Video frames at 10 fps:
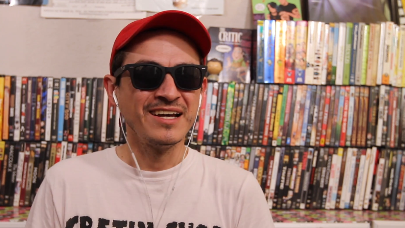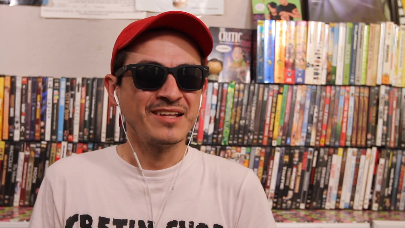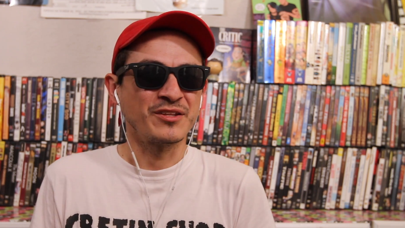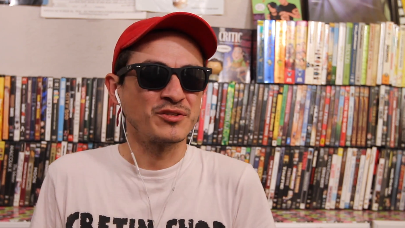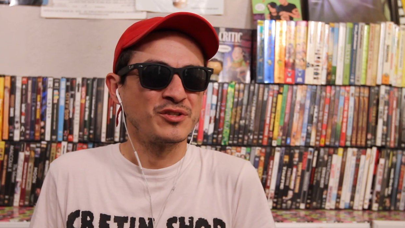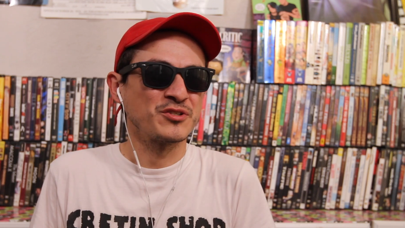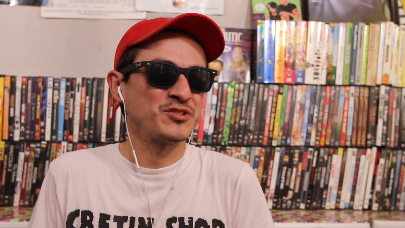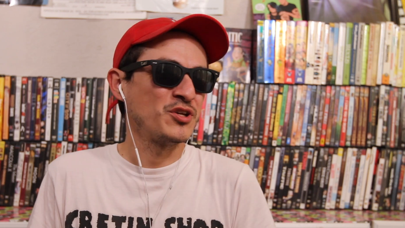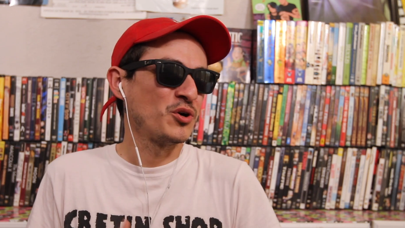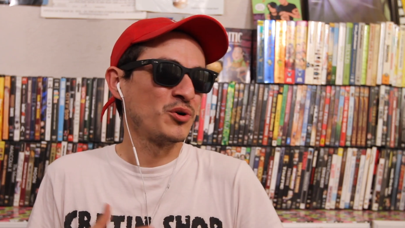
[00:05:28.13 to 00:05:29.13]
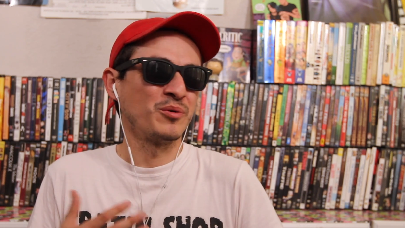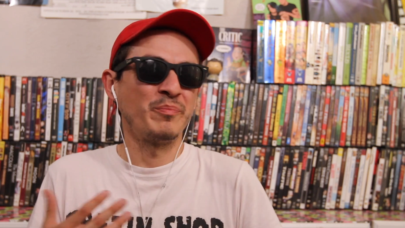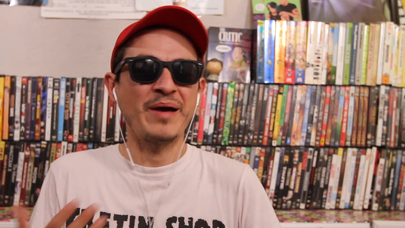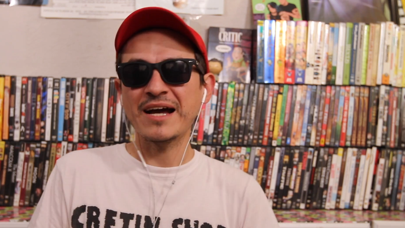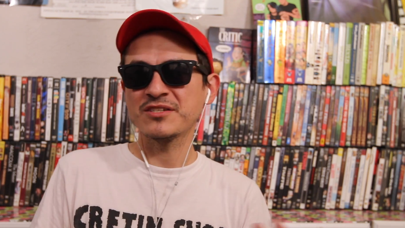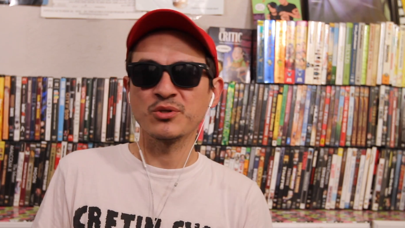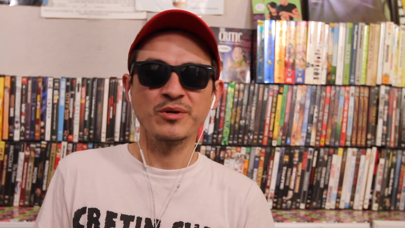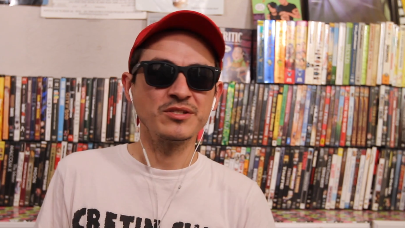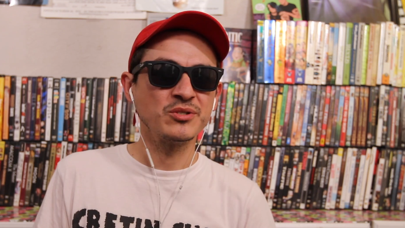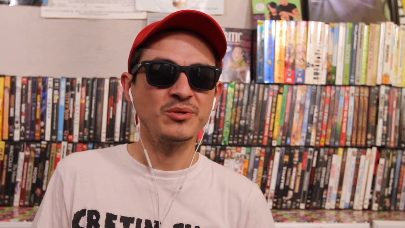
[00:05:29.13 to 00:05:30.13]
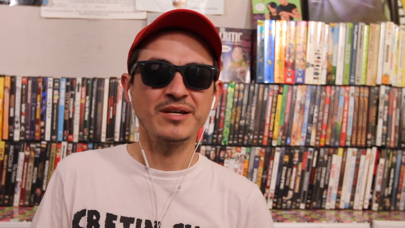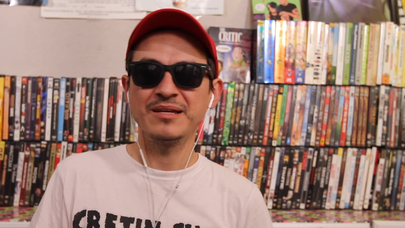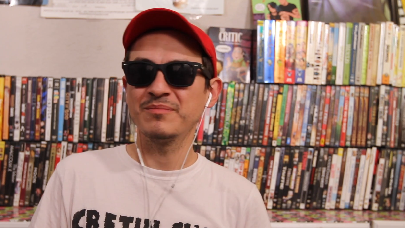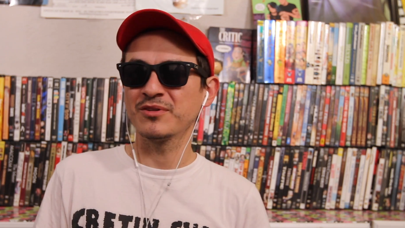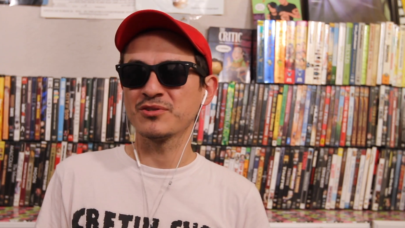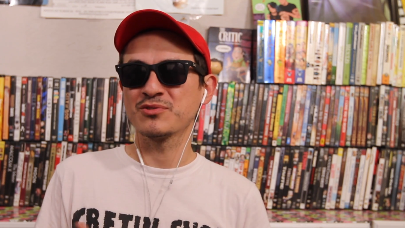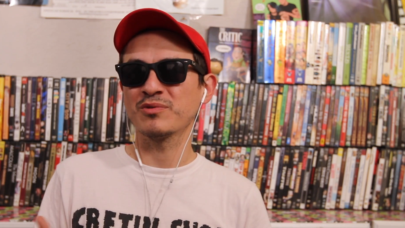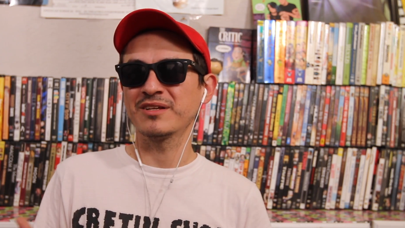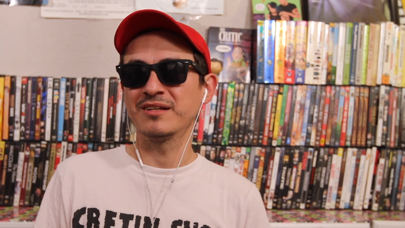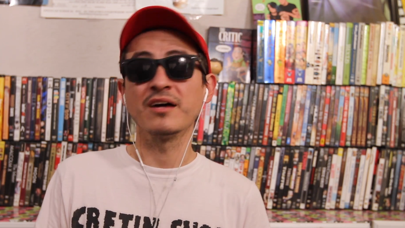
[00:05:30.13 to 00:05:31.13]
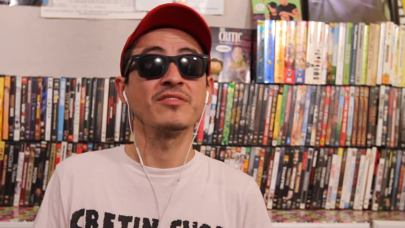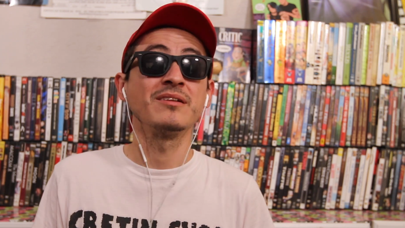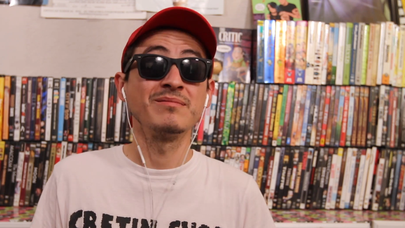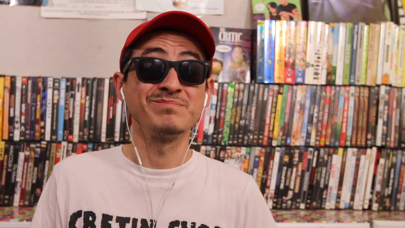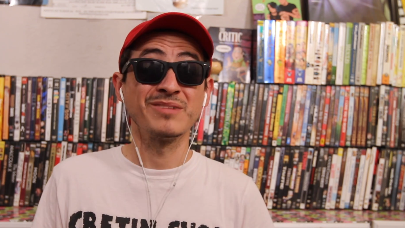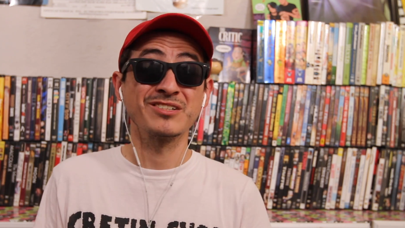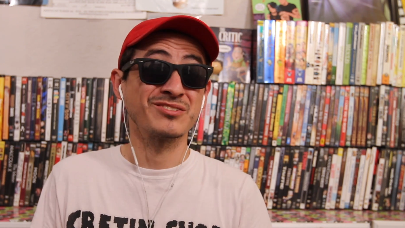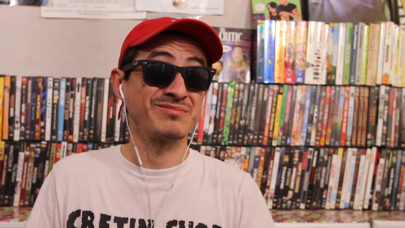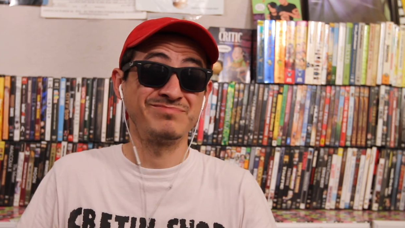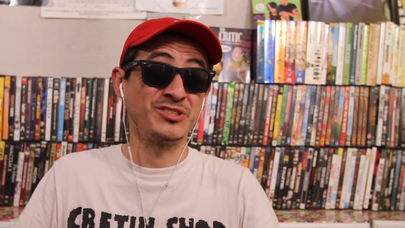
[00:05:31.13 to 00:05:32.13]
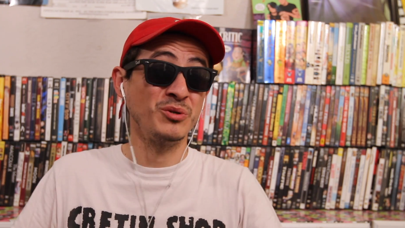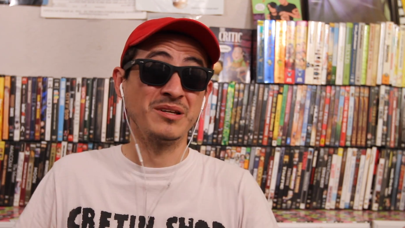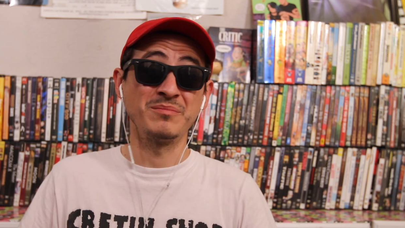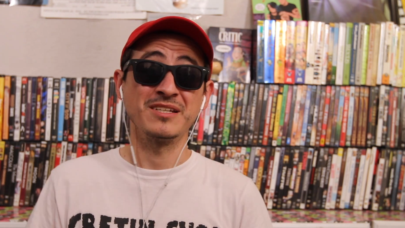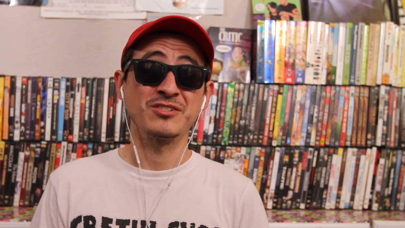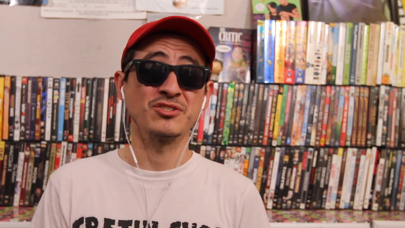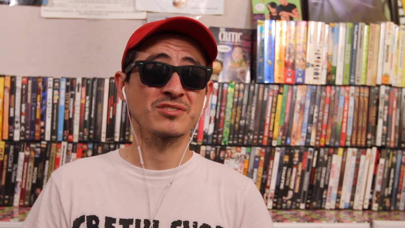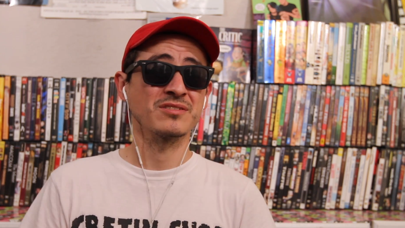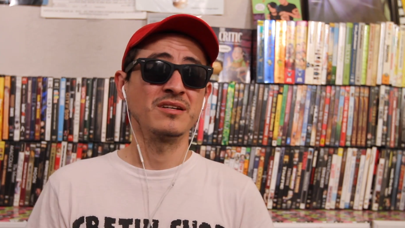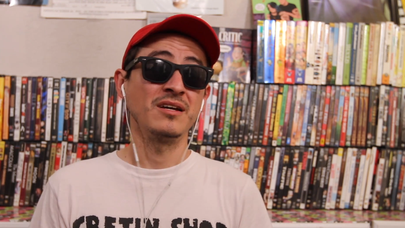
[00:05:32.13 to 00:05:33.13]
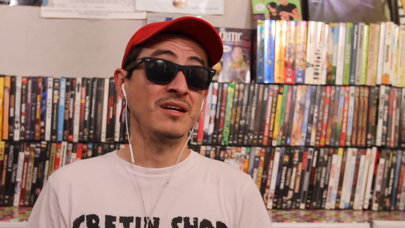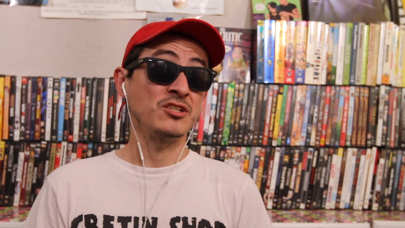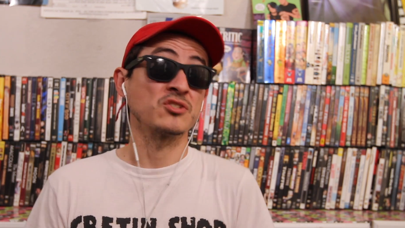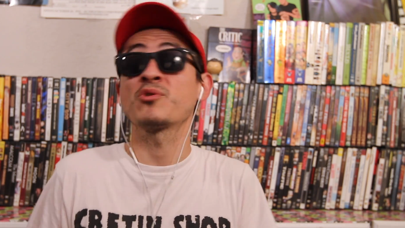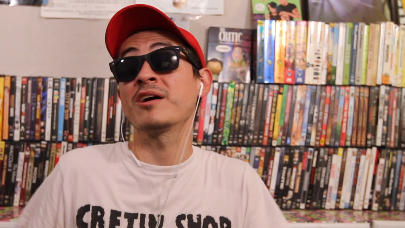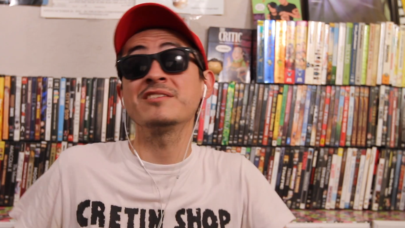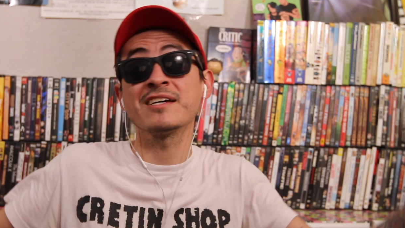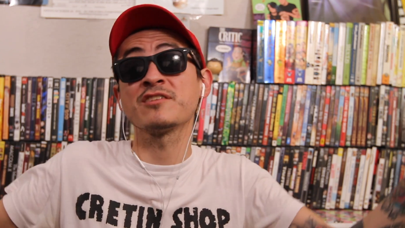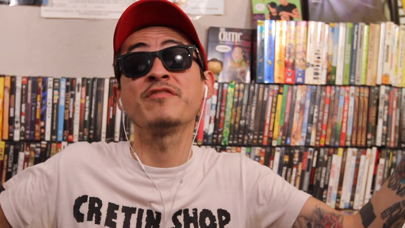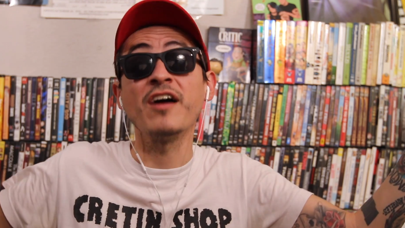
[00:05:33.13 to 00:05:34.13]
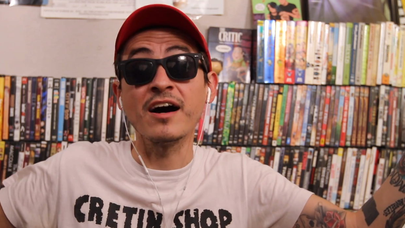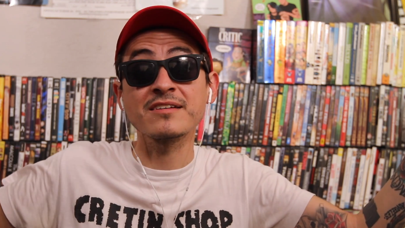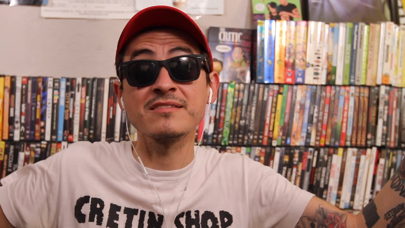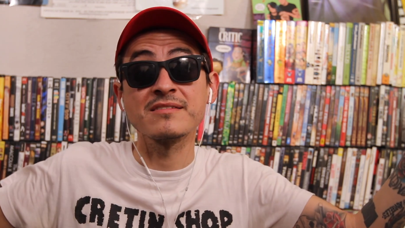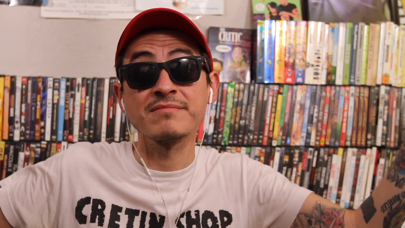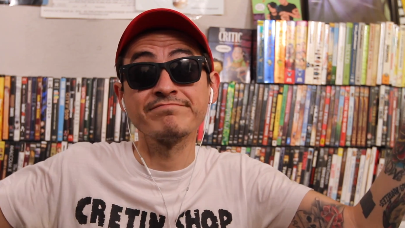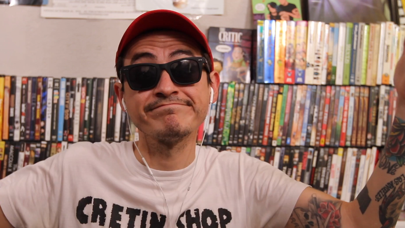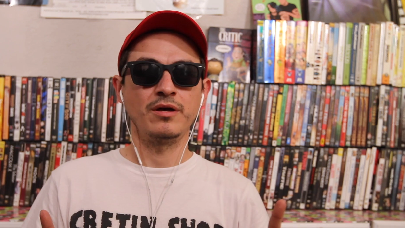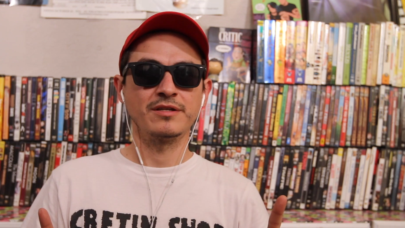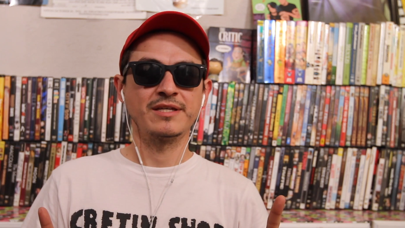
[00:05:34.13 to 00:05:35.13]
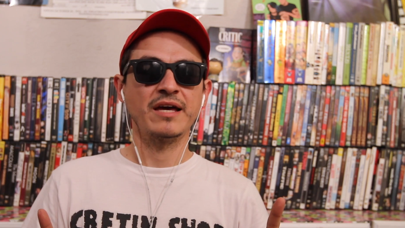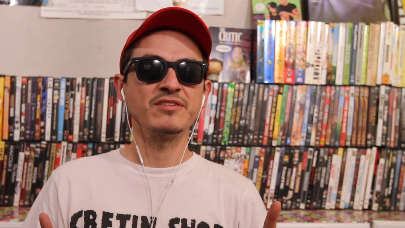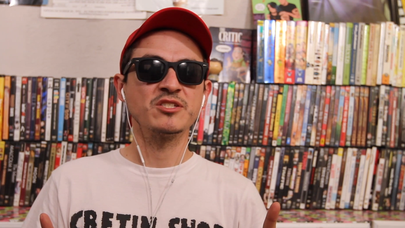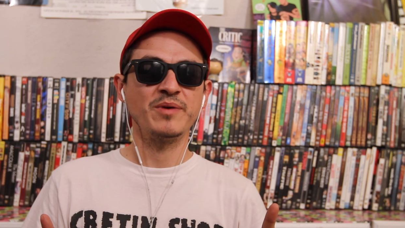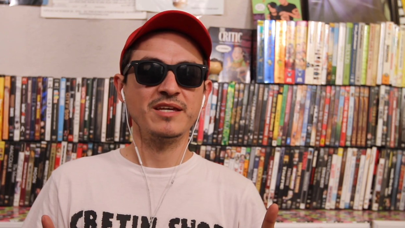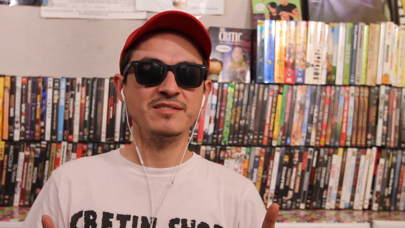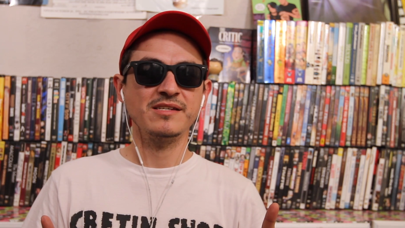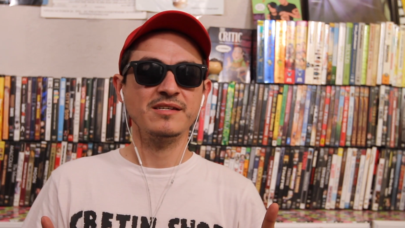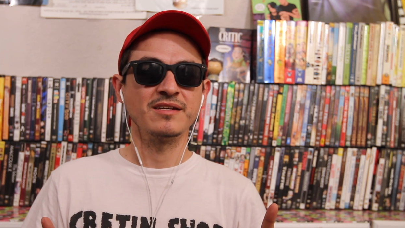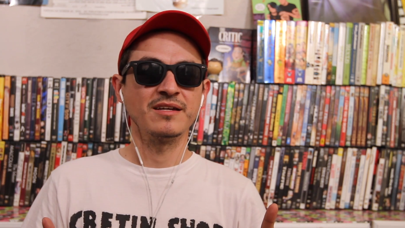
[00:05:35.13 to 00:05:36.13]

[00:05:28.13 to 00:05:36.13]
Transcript: There's no backstory to him. There's really nothing much to him. He's just crazy as a fox. Kevin Spacey